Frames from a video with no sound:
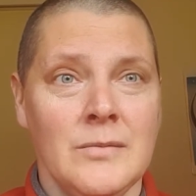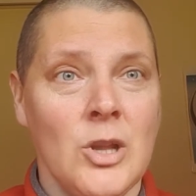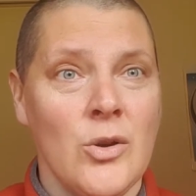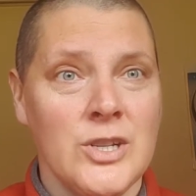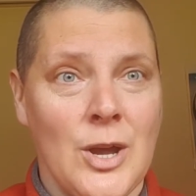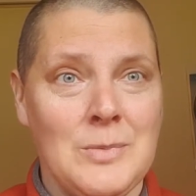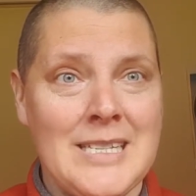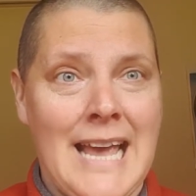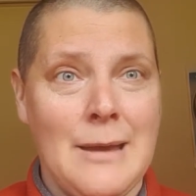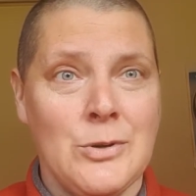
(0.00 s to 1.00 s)
long term
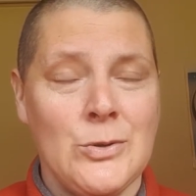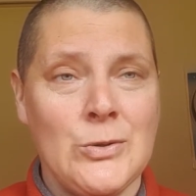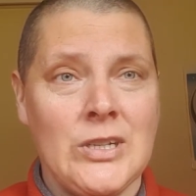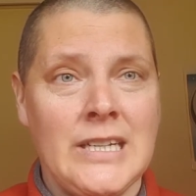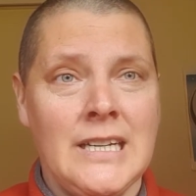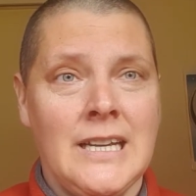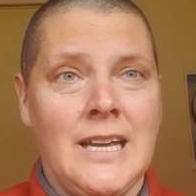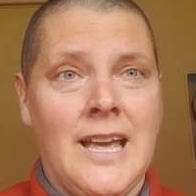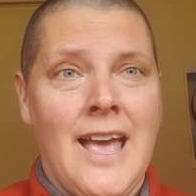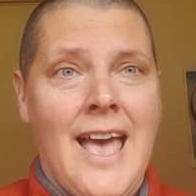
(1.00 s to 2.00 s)
disabled
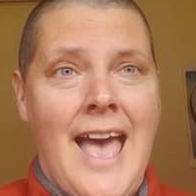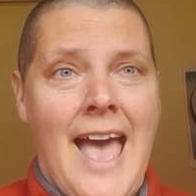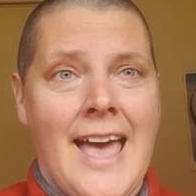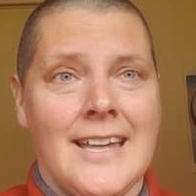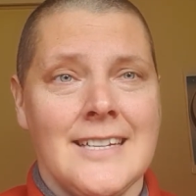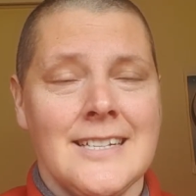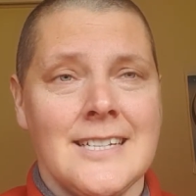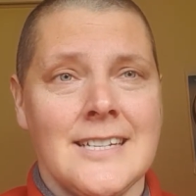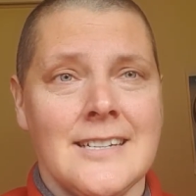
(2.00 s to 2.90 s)
and